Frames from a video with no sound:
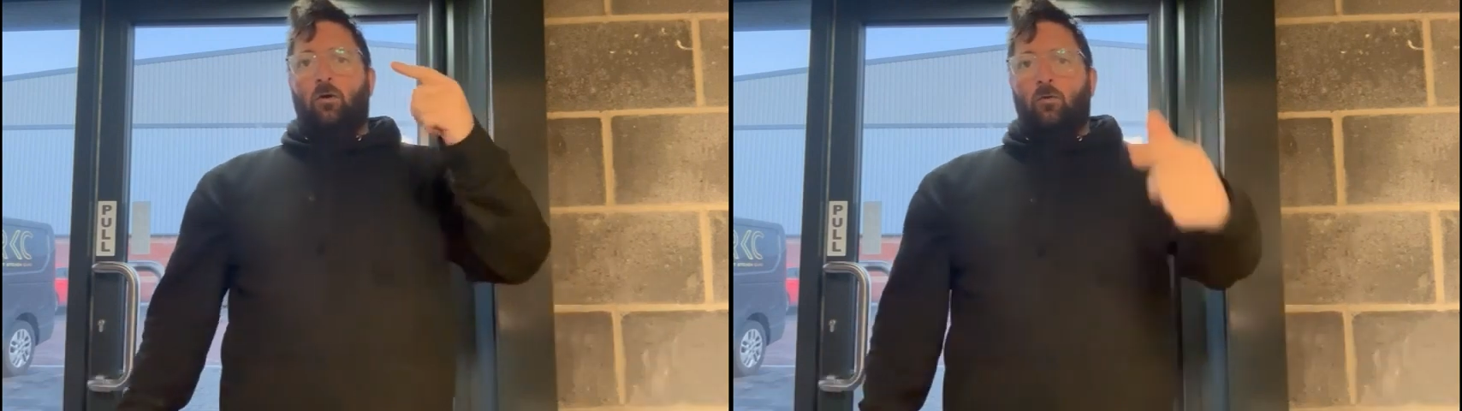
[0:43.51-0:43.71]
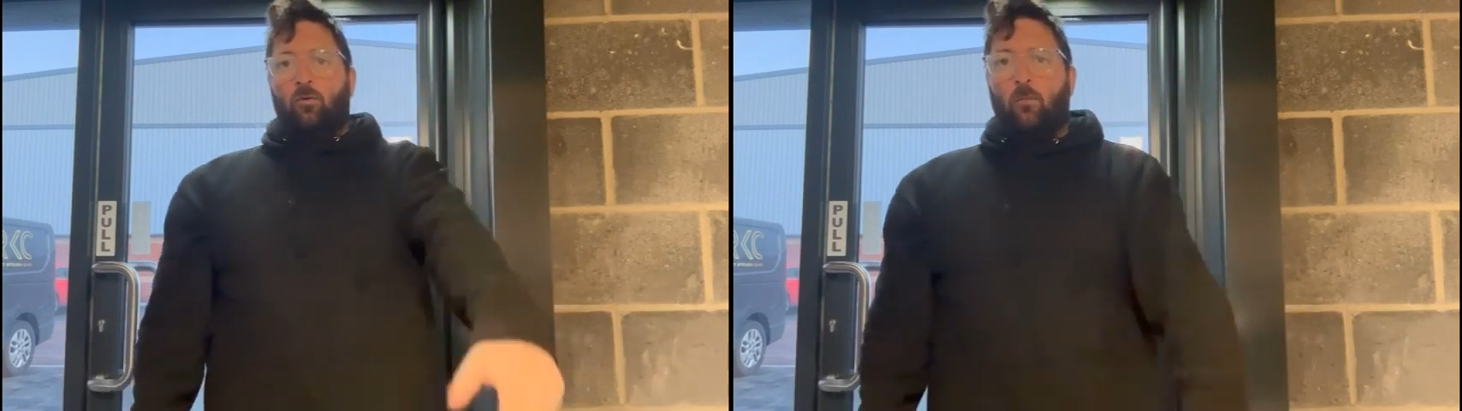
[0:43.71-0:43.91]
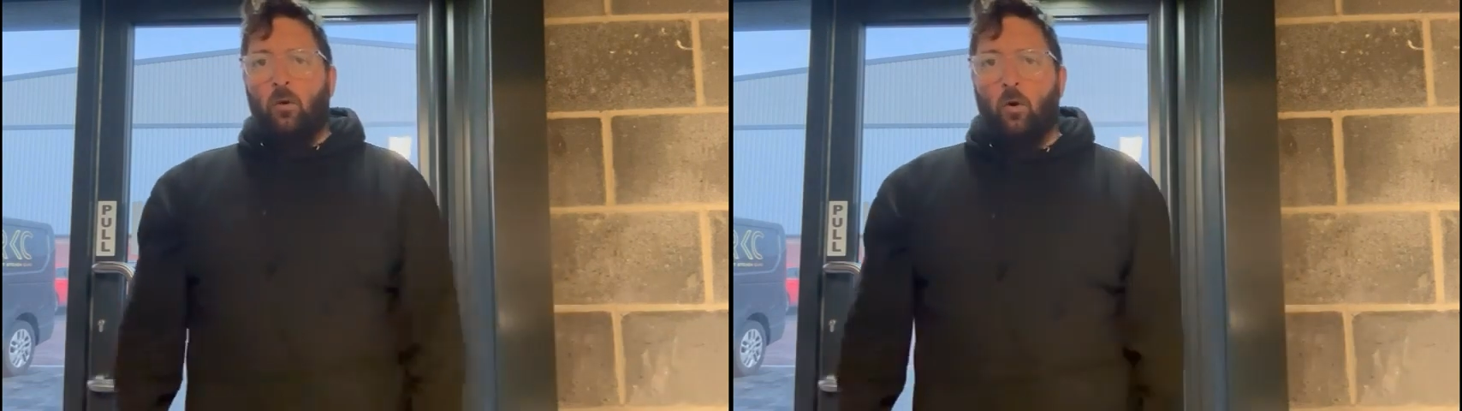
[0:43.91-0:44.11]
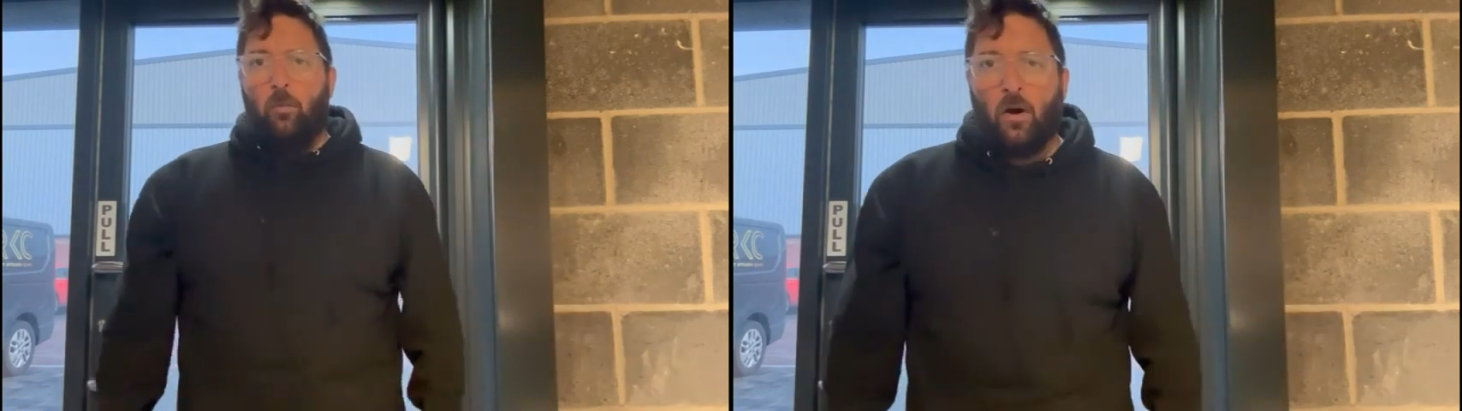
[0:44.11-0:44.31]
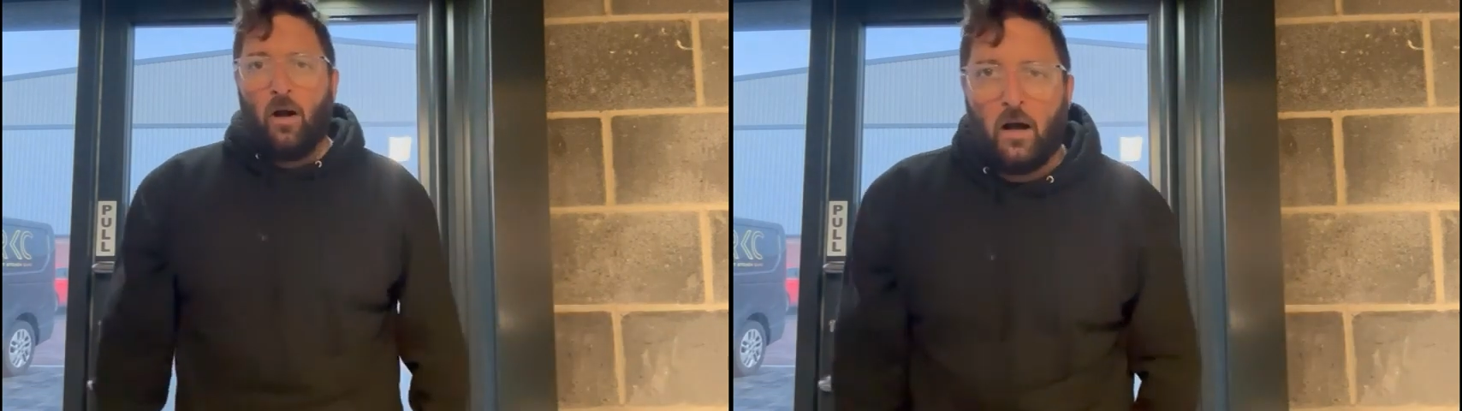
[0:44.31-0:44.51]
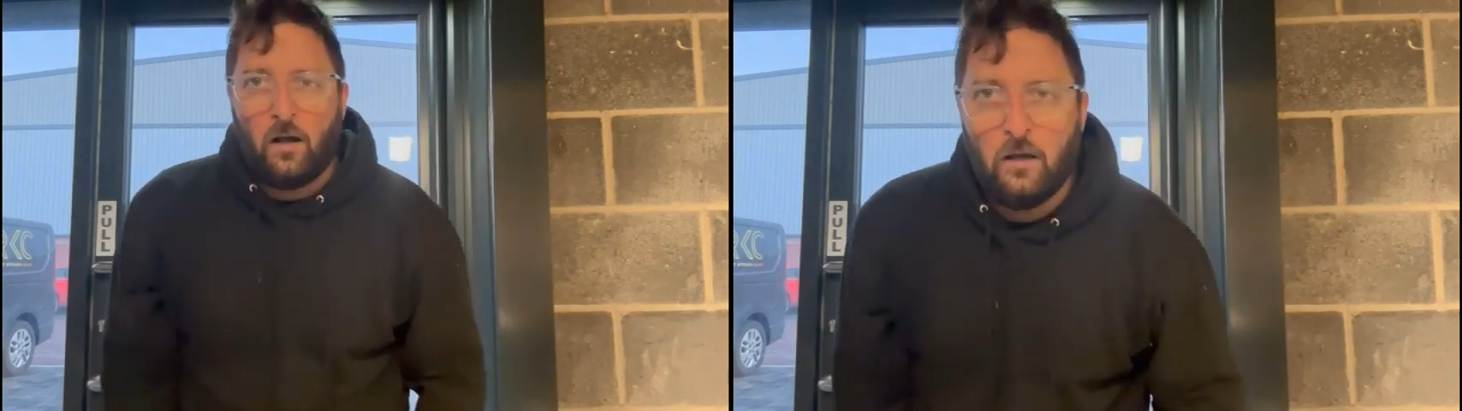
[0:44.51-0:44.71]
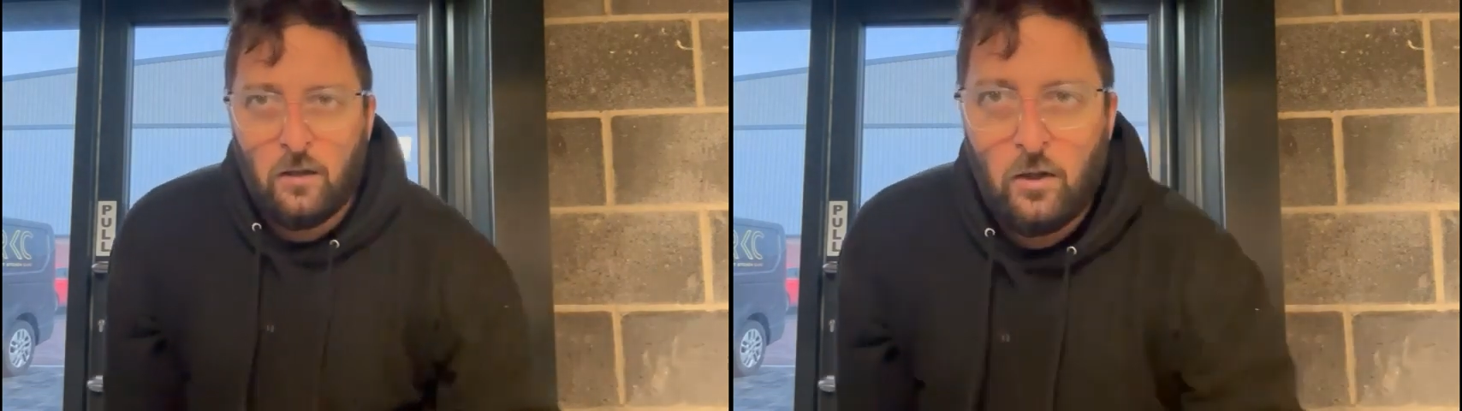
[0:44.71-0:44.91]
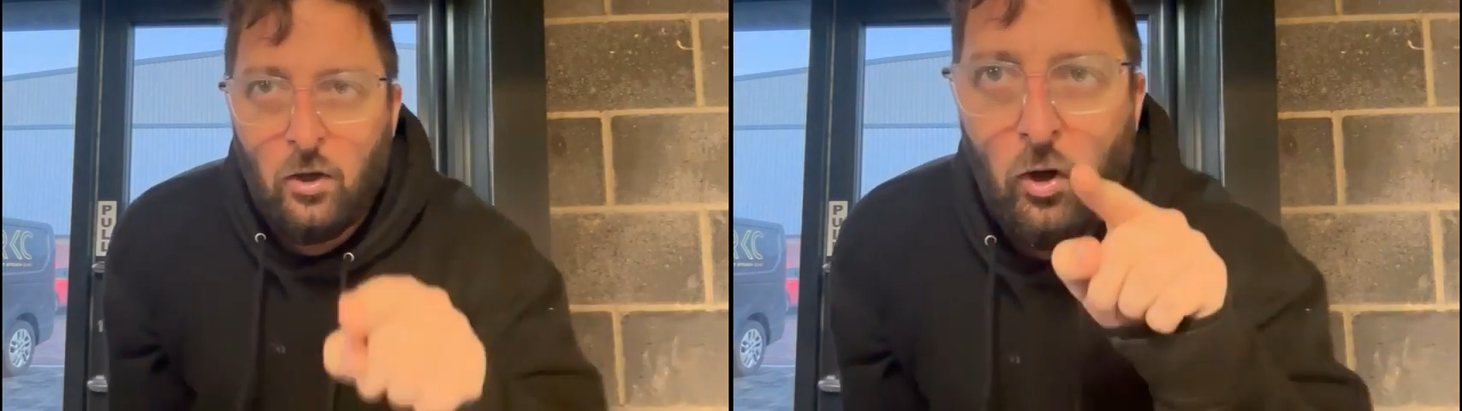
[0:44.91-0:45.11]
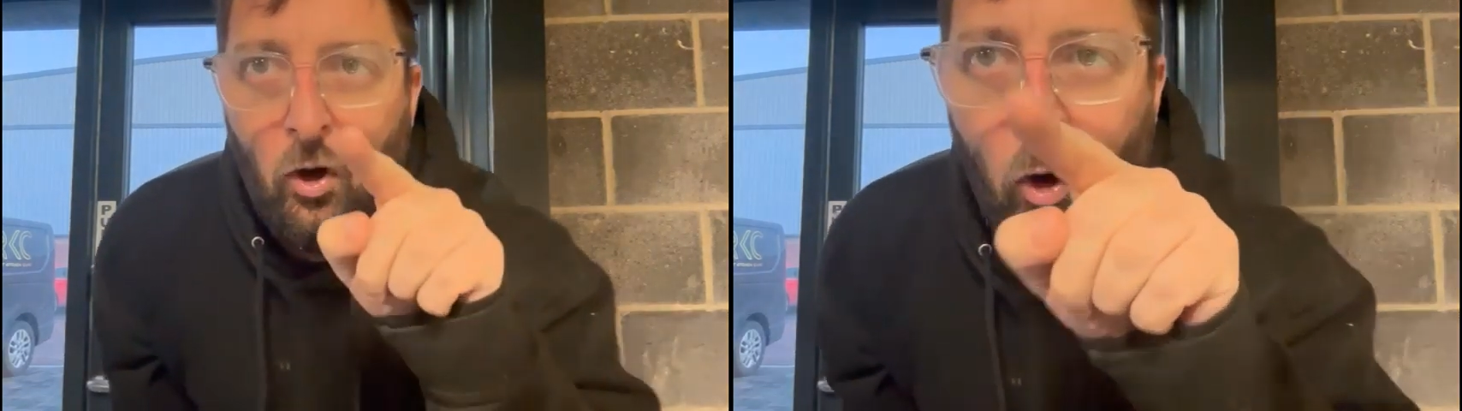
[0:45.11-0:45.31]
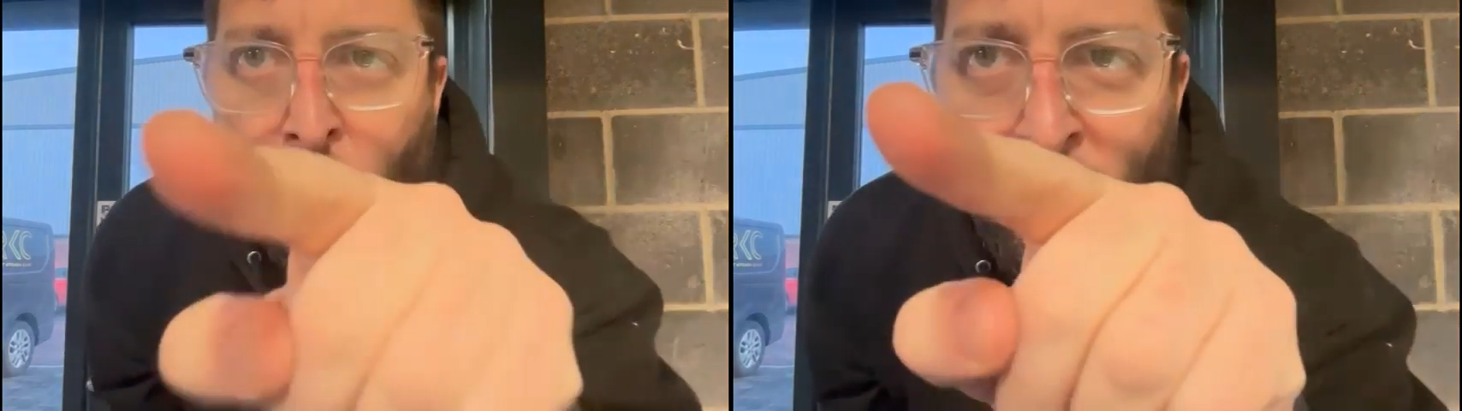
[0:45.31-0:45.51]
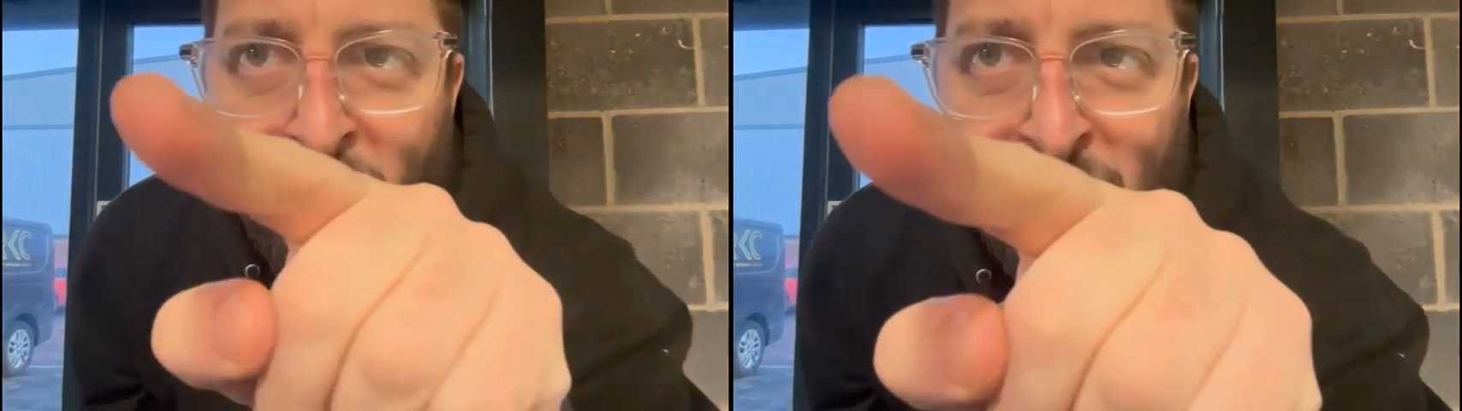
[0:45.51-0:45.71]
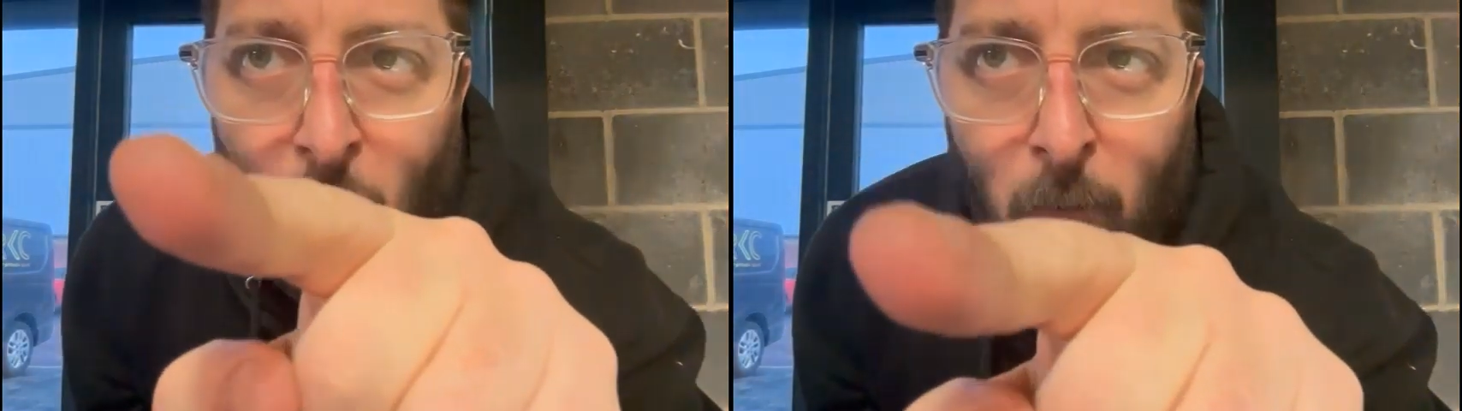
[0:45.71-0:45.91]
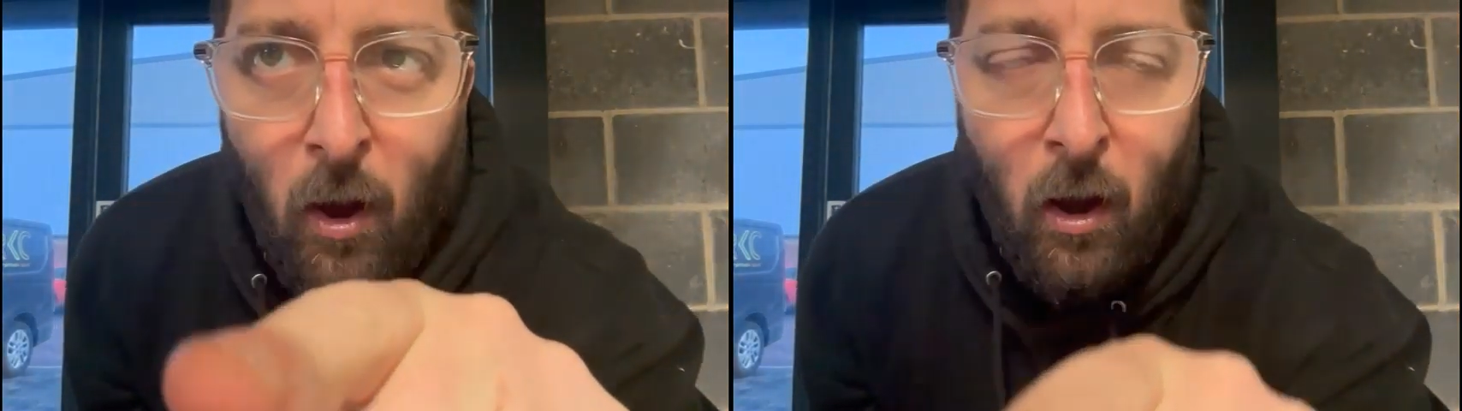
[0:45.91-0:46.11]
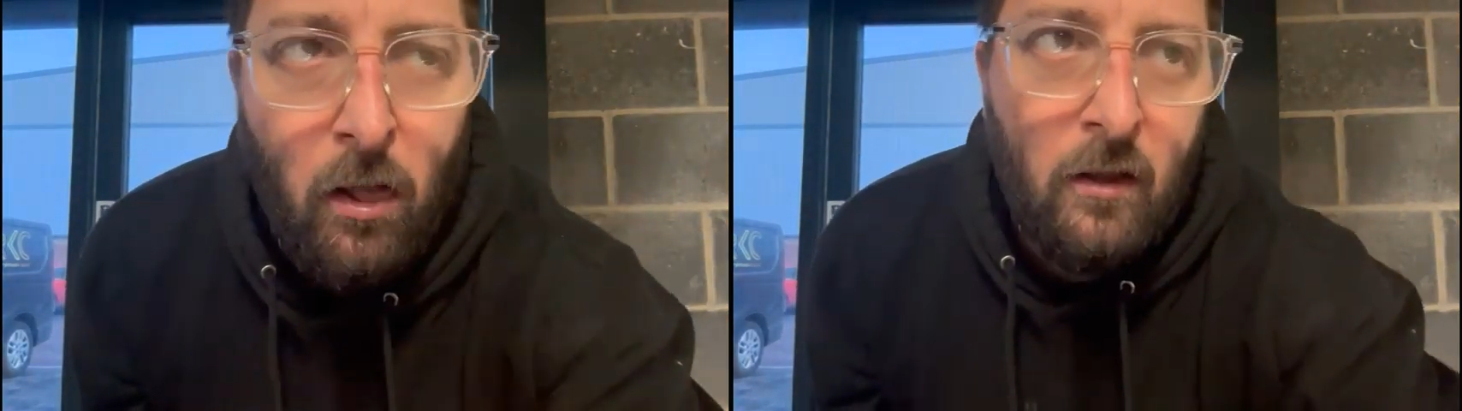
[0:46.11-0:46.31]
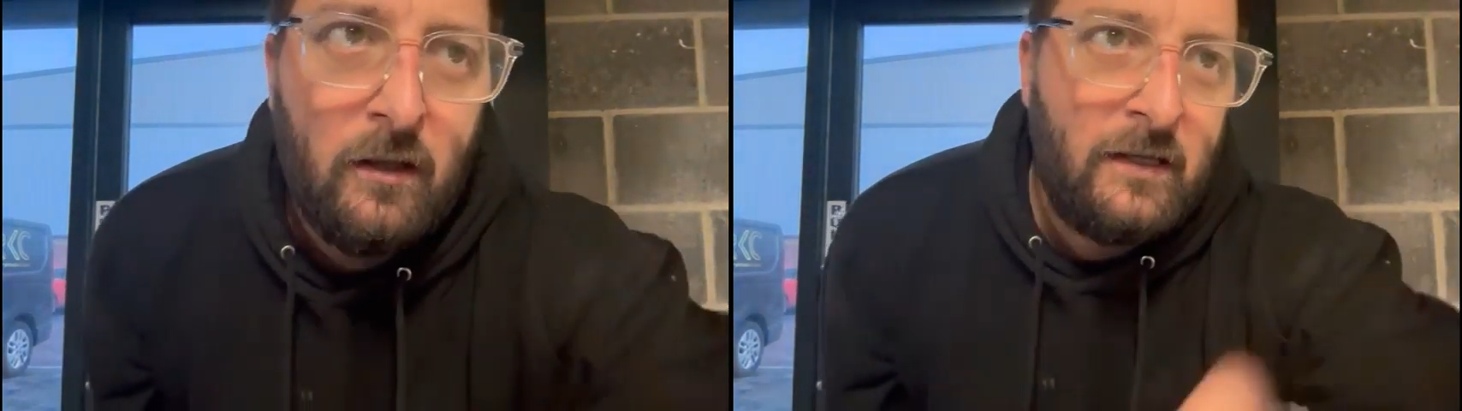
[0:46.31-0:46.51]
We're at Moor Park, home of football.